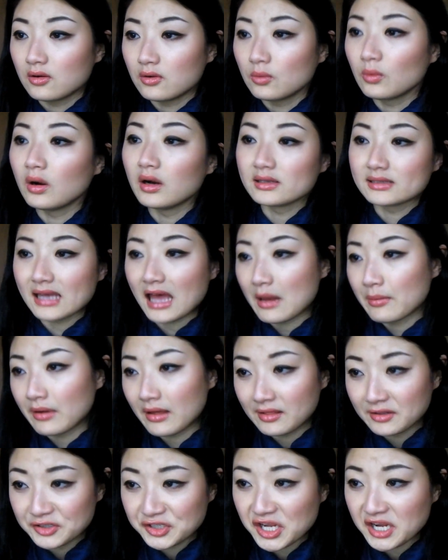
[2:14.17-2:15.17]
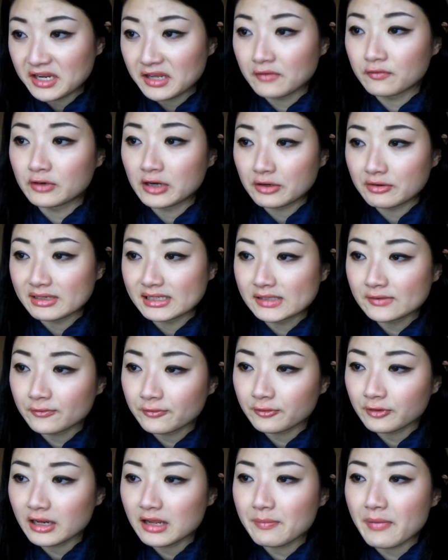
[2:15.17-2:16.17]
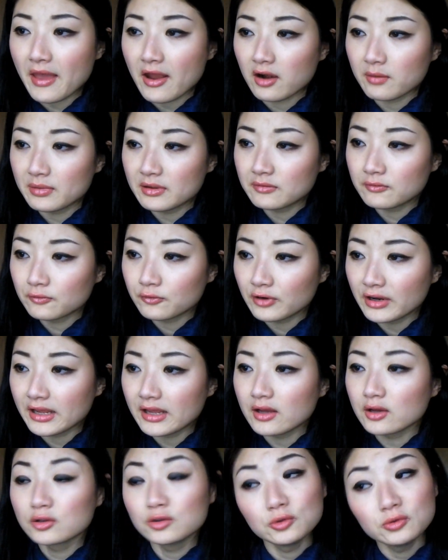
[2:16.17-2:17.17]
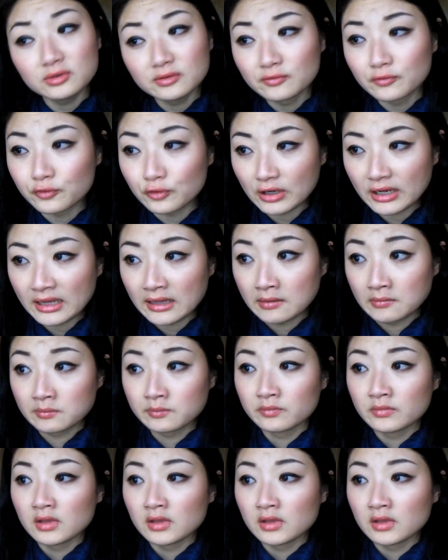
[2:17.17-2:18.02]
it's hypoallergenic, fragrance free, paraben free, gluten free,